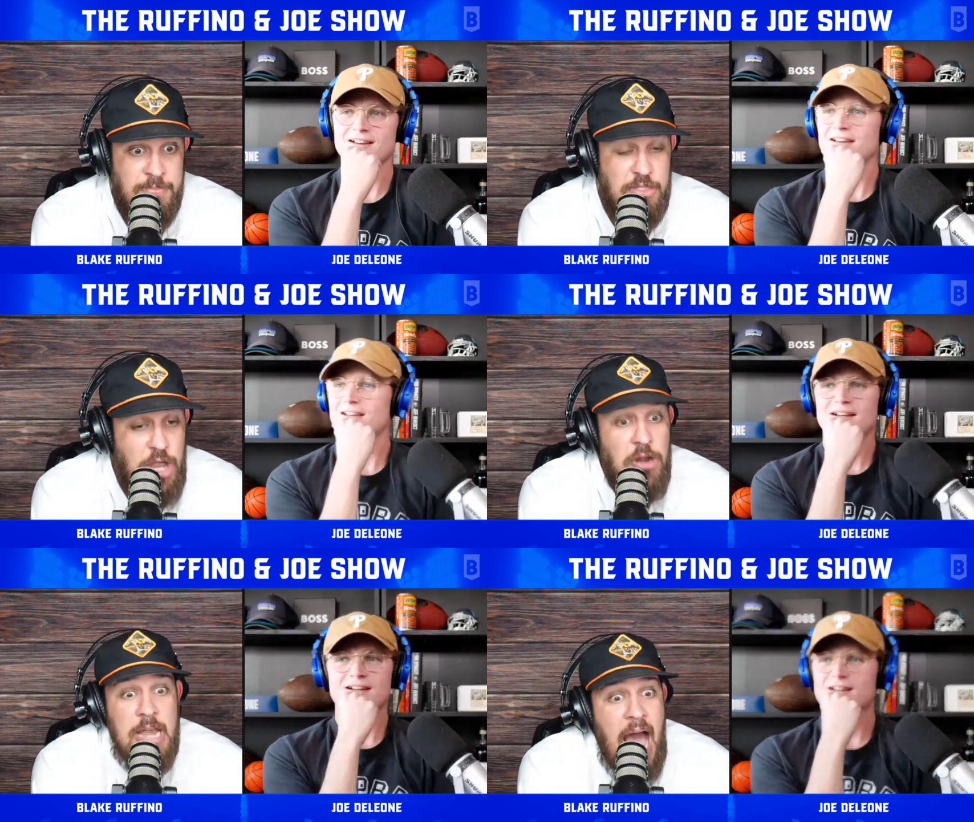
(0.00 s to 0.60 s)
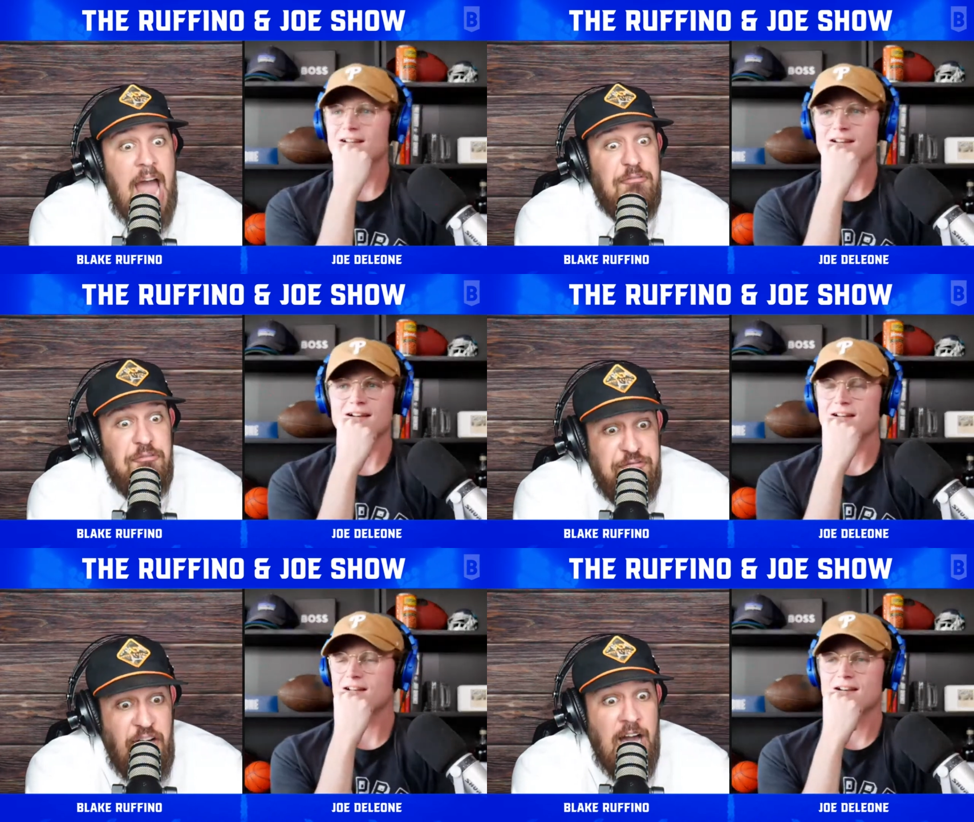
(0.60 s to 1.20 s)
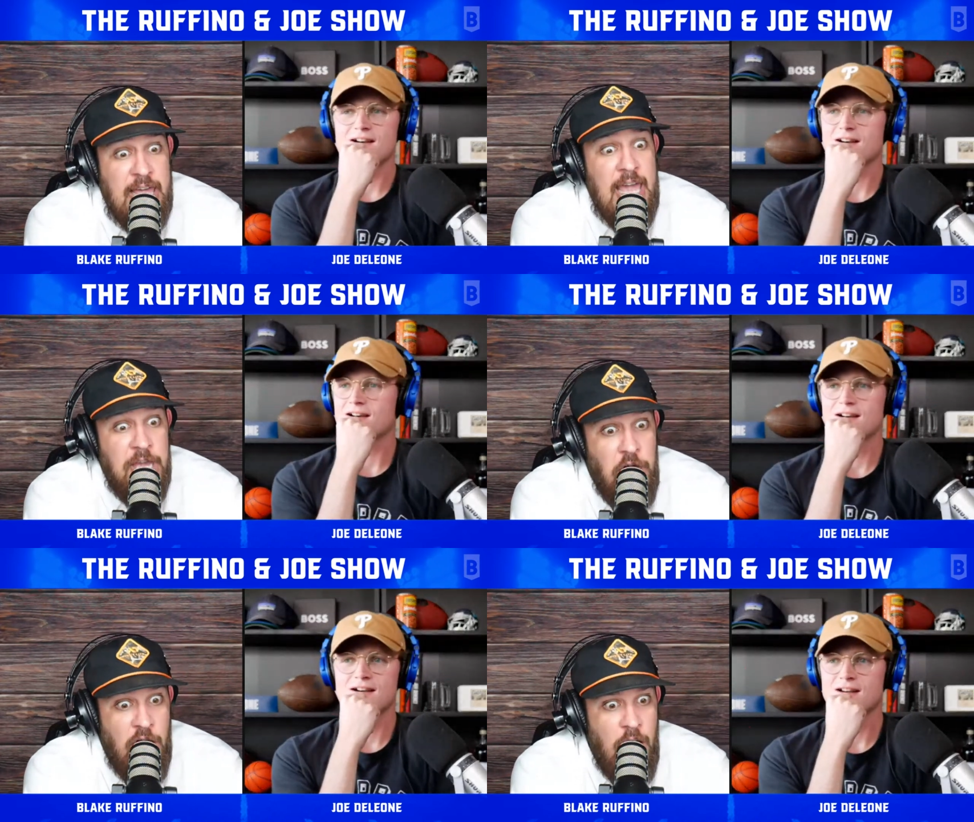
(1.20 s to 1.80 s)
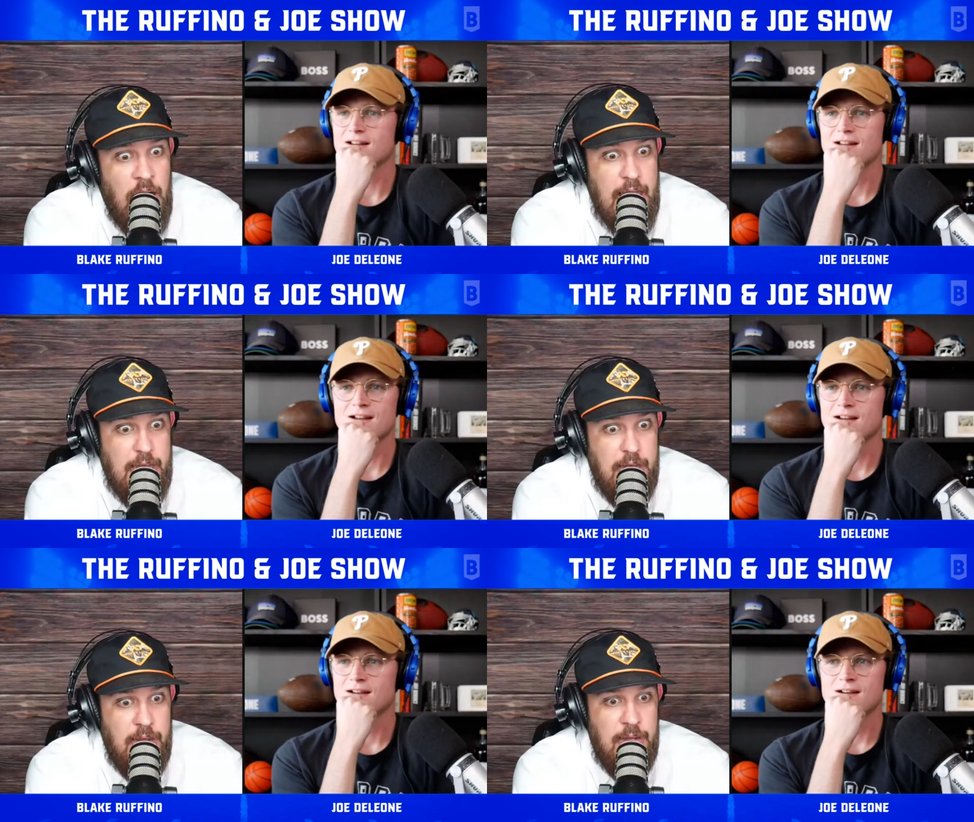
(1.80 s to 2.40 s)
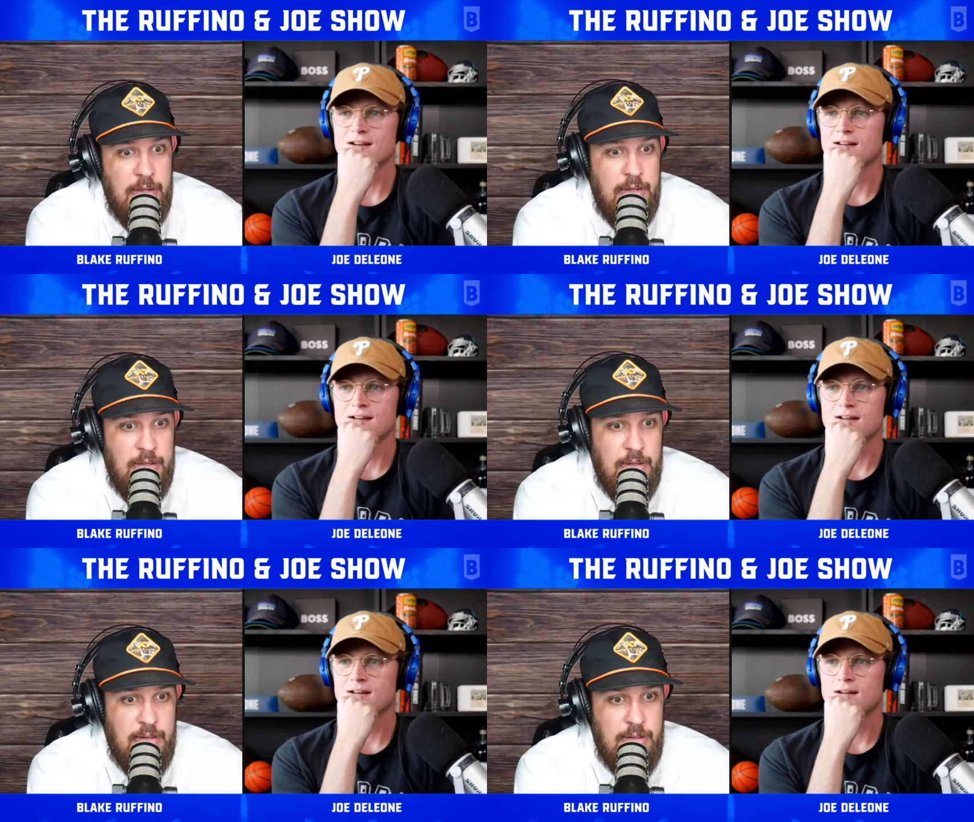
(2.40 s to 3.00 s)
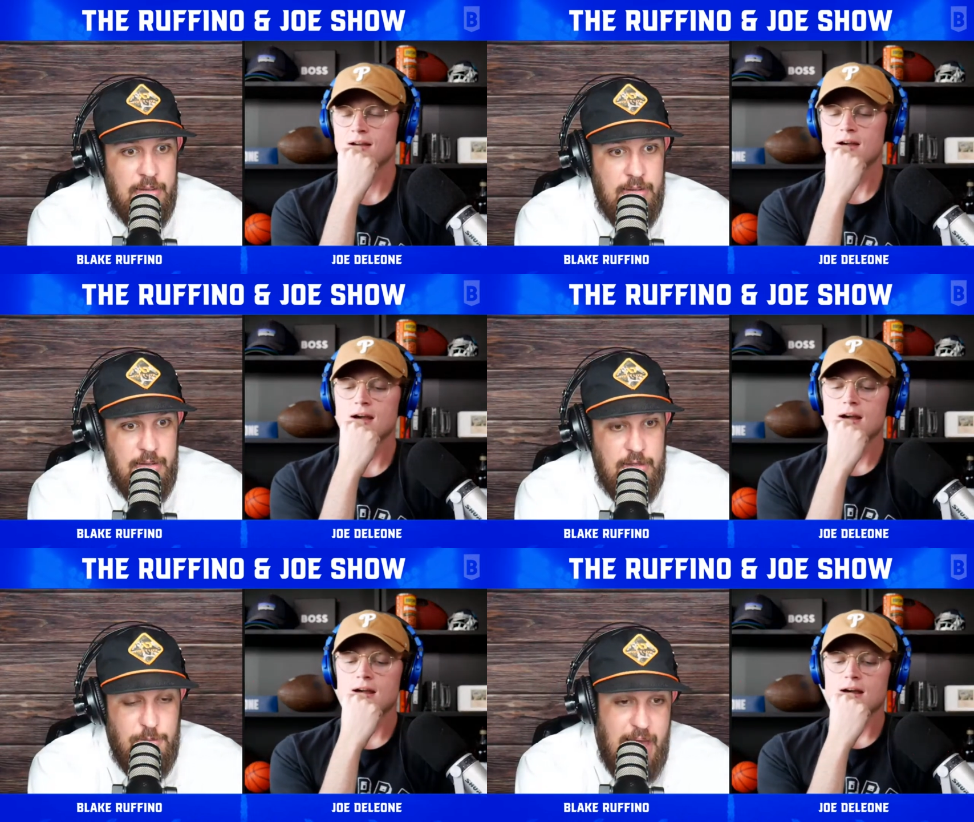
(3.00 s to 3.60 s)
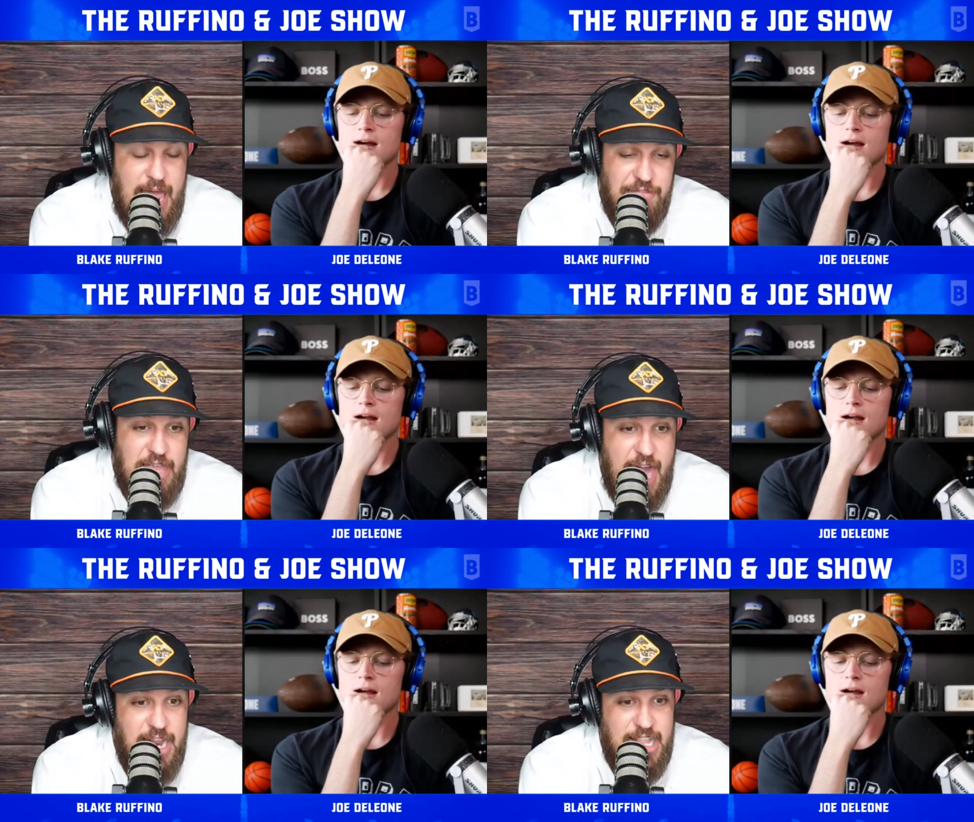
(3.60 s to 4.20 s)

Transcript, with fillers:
Speaker 1: They're not fucking good. You might have to edit